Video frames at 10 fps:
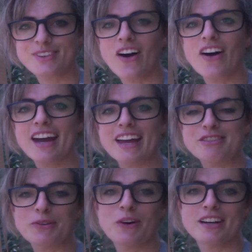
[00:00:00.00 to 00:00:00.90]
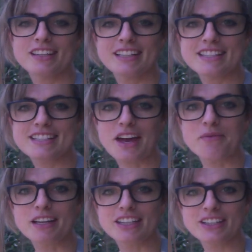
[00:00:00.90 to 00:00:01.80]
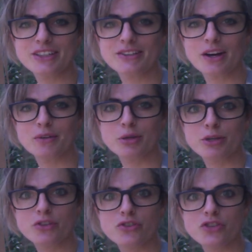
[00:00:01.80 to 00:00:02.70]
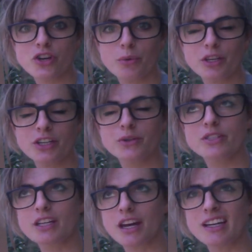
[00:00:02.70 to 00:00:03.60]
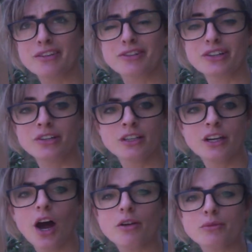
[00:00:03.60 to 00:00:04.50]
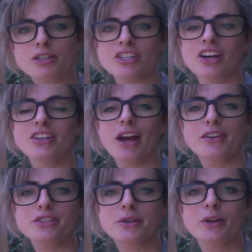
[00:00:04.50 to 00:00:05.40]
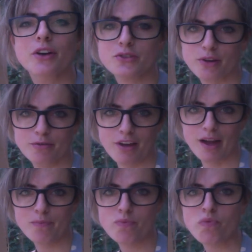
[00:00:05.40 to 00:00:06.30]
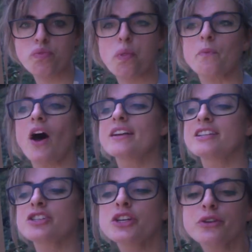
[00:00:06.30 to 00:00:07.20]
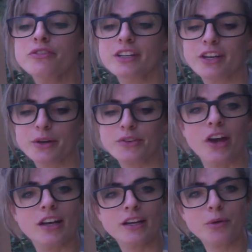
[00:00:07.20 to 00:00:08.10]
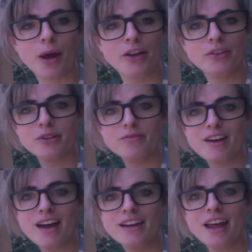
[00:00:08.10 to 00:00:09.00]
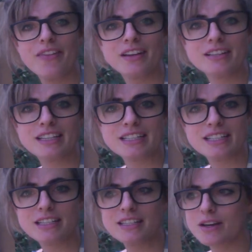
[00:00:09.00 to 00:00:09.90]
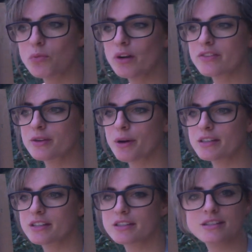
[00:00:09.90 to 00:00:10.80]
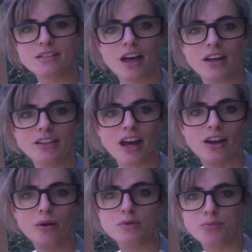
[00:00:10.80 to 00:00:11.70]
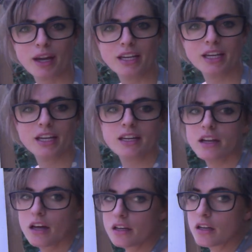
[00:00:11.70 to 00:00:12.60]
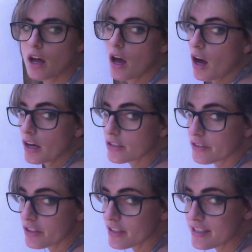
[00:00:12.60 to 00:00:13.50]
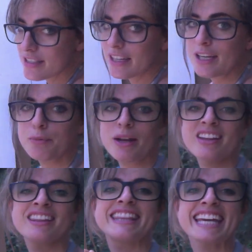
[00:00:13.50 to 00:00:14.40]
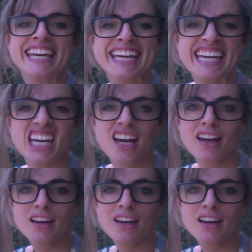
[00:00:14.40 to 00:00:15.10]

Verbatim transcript: Hi everyone, it's Emmylou. I'm going to be showing you today, I nearly forgot, I'm going to be showing you how to do an ice cream van. I did two videos earlier about an ice cream van and they deleted and one of them I did in the sun and I was baking and I don't know if you can see but I think